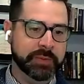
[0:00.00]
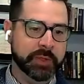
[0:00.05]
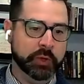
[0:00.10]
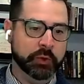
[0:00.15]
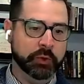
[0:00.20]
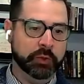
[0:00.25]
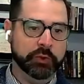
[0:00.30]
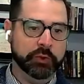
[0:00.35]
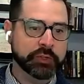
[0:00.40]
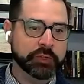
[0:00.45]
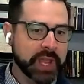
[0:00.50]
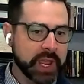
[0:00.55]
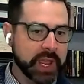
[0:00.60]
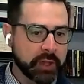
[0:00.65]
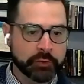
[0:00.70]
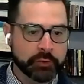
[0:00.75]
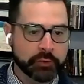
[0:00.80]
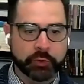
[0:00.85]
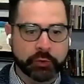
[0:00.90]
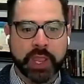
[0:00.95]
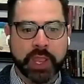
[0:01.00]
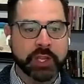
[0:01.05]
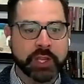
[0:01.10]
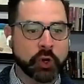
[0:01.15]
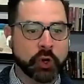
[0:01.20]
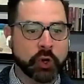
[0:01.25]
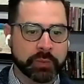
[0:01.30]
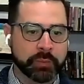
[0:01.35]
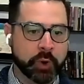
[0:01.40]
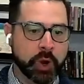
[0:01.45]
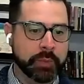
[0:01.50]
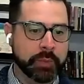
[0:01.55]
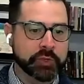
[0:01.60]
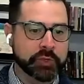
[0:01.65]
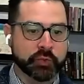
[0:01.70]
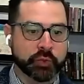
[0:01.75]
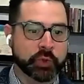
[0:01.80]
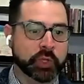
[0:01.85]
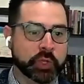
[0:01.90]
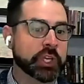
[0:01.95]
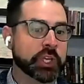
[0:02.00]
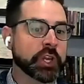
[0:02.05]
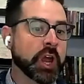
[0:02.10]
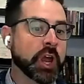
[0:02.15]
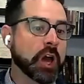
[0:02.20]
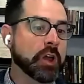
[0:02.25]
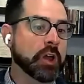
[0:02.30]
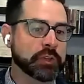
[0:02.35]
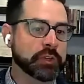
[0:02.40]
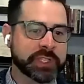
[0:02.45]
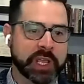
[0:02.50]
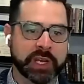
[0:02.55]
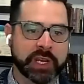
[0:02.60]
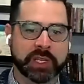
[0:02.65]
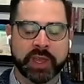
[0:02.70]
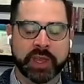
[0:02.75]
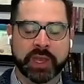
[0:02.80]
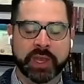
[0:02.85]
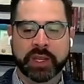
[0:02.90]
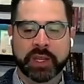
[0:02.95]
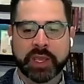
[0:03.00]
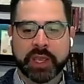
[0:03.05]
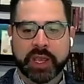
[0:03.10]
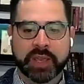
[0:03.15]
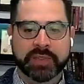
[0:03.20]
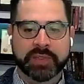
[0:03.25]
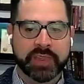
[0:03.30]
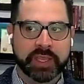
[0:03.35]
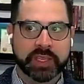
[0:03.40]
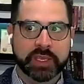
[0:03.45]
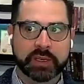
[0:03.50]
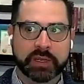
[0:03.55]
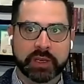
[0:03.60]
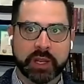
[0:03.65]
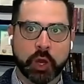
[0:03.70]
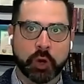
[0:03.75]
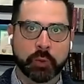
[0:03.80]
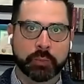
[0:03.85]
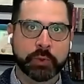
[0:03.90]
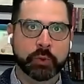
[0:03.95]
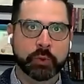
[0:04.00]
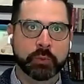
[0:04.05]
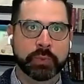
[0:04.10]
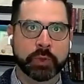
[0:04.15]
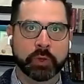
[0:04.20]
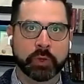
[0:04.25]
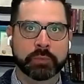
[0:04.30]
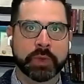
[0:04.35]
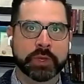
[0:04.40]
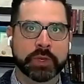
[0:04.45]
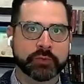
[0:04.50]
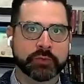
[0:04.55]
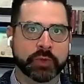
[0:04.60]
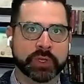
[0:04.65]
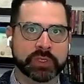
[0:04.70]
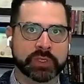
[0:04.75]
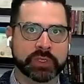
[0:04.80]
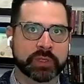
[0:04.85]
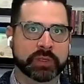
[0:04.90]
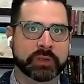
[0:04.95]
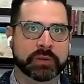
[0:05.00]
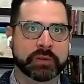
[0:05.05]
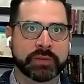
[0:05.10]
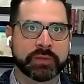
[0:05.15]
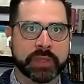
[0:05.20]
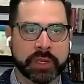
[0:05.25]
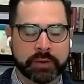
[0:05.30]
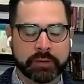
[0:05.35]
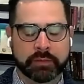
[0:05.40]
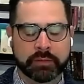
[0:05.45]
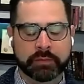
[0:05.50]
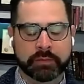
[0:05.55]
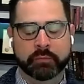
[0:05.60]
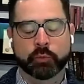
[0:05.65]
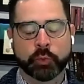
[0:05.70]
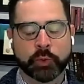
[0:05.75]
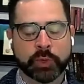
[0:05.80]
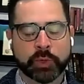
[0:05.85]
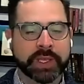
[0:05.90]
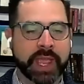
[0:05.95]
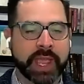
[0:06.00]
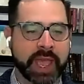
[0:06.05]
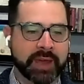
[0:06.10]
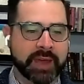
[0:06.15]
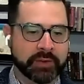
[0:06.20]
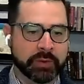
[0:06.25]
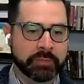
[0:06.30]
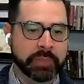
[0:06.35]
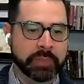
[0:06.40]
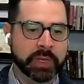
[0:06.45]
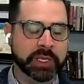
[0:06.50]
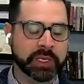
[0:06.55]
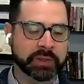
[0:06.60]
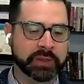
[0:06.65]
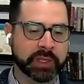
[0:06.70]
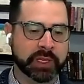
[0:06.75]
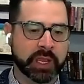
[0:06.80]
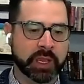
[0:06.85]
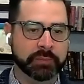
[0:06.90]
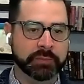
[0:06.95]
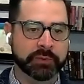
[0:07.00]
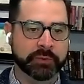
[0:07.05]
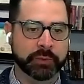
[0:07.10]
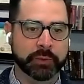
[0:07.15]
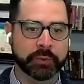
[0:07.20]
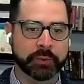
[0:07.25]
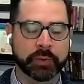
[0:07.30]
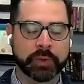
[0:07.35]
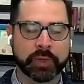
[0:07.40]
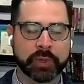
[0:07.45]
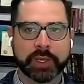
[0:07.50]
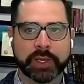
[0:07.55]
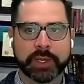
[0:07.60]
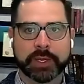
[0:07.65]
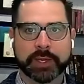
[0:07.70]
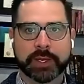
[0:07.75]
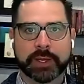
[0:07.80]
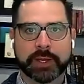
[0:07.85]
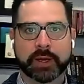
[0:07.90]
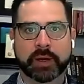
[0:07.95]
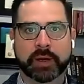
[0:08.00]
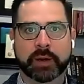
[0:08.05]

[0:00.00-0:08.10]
Dick said the same thing earlier, talent or HR department's really good at understanding that. And they can help you build metrics that really have a meaning that come through.